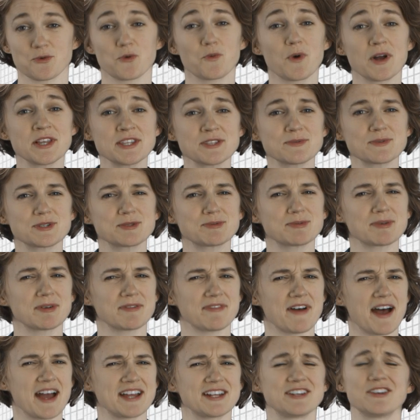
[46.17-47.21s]
ones which
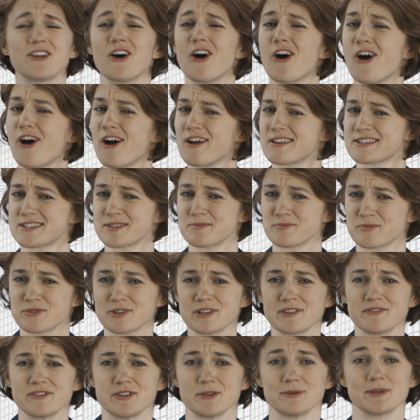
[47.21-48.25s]
provide an awesome
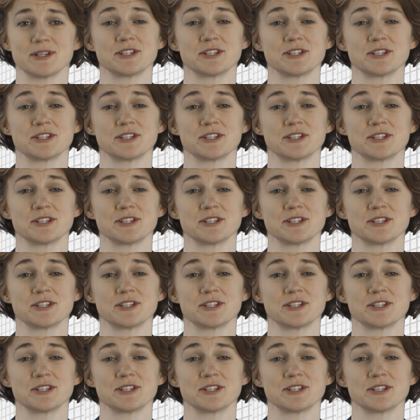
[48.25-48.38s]
preview